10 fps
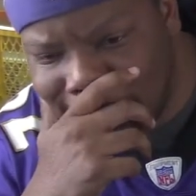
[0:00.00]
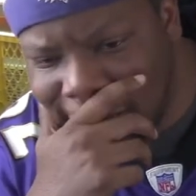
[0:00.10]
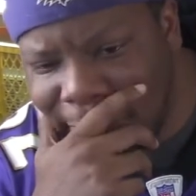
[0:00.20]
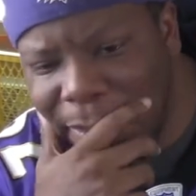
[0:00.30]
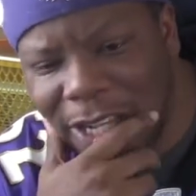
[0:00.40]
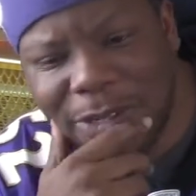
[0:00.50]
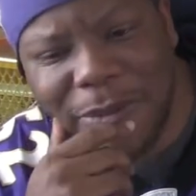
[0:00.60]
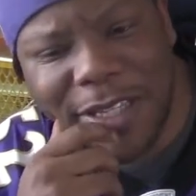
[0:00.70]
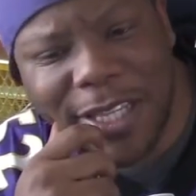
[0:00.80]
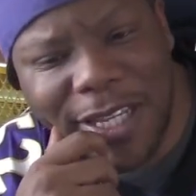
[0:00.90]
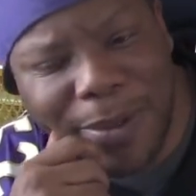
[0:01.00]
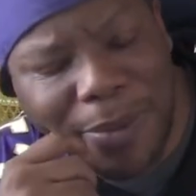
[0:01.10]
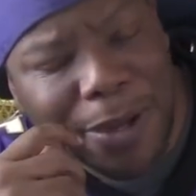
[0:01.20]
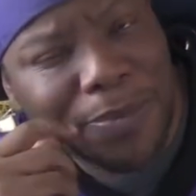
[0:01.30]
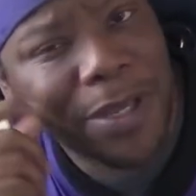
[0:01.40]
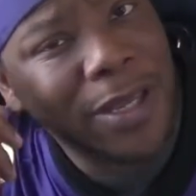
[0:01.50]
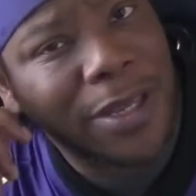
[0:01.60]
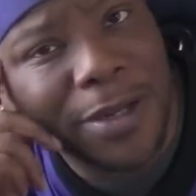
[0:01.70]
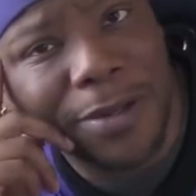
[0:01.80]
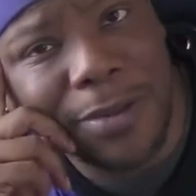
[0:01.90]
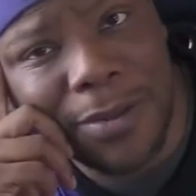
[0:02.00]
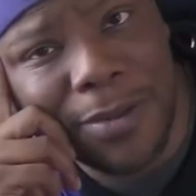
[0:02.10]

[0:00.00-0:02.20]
That makes me think about PQ.